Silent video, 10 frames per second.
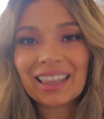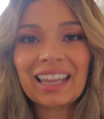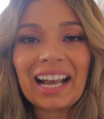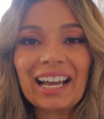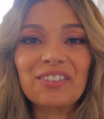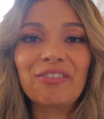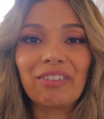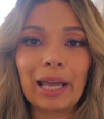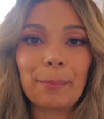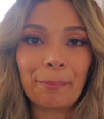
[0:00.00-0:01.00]
They got a
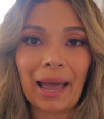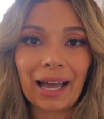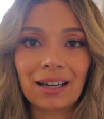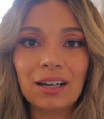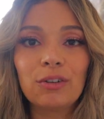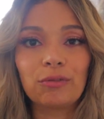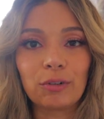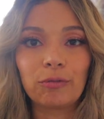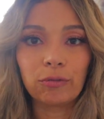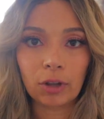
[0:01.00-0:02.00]
flight back from